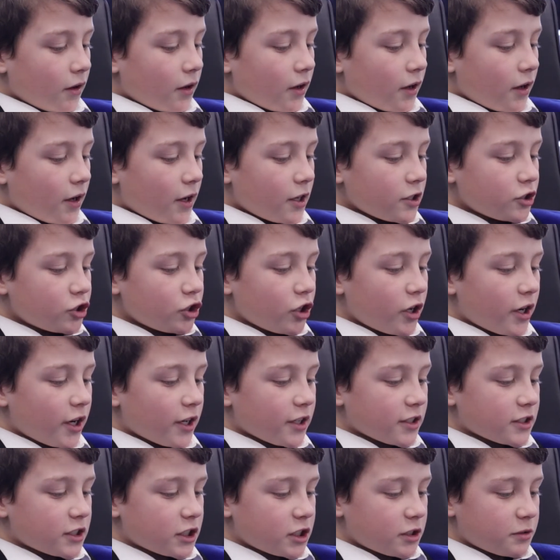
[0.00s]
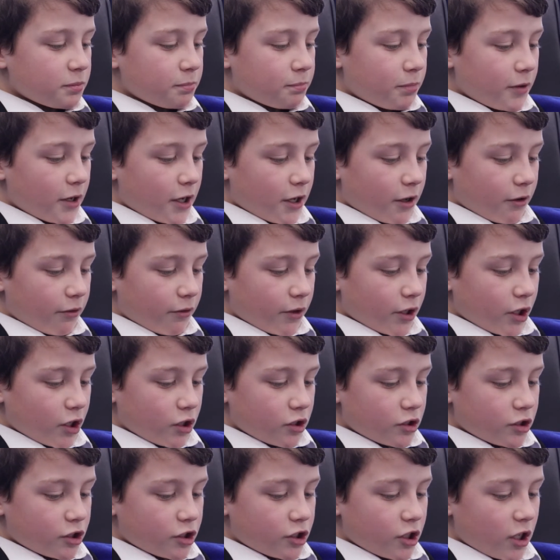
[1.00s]
Has your
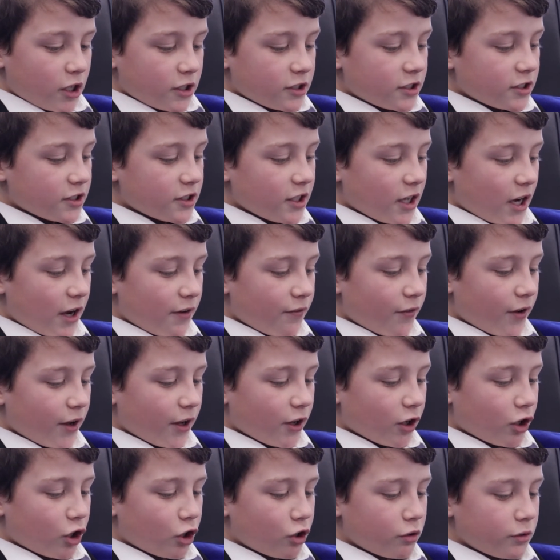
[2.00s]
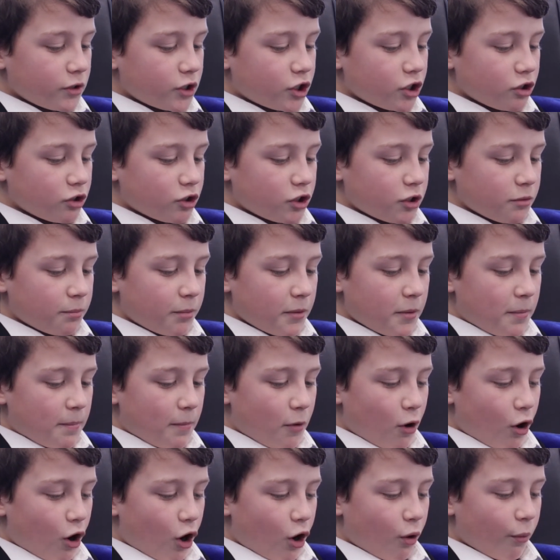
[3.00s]
experience as a diver encouraged you to be
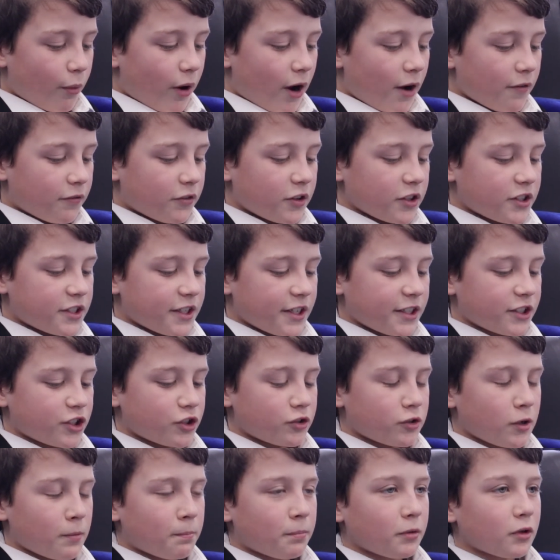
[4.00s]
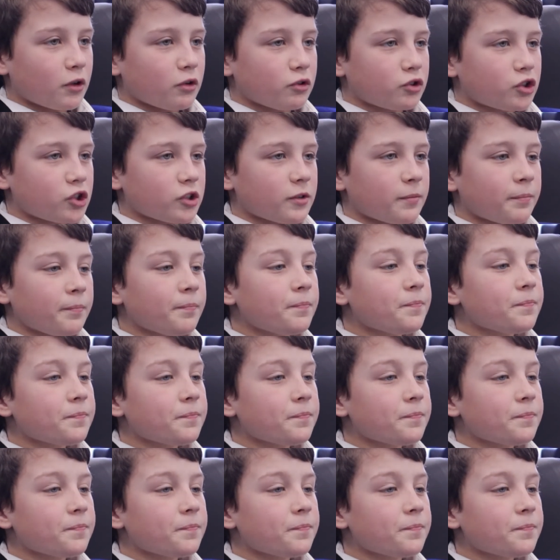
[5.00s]
more aware of the dangers of pollution?